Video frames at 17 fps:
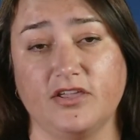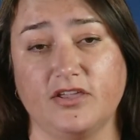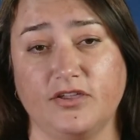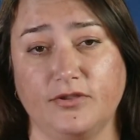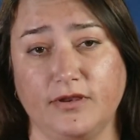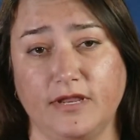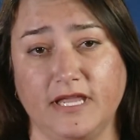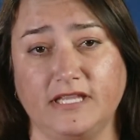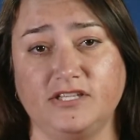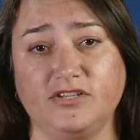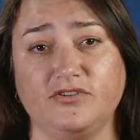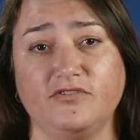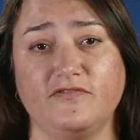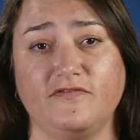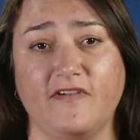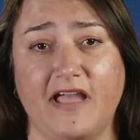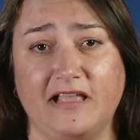You need to
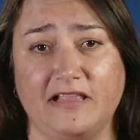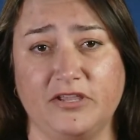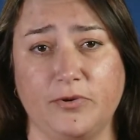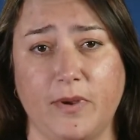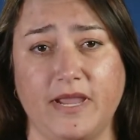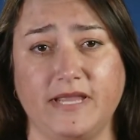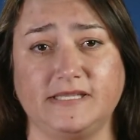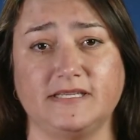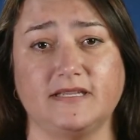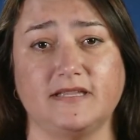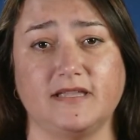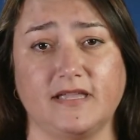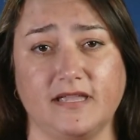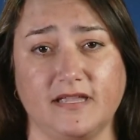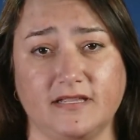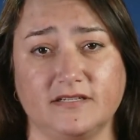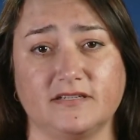evaluate
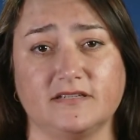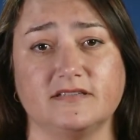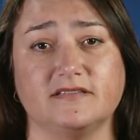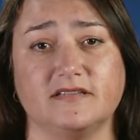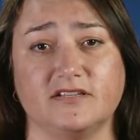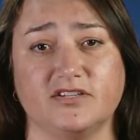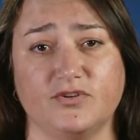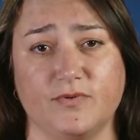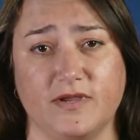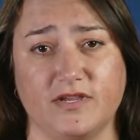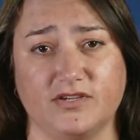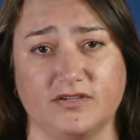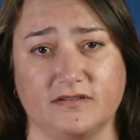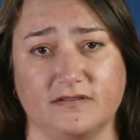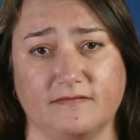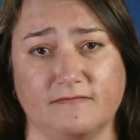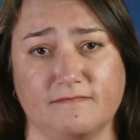each
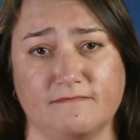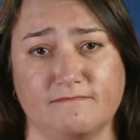situation.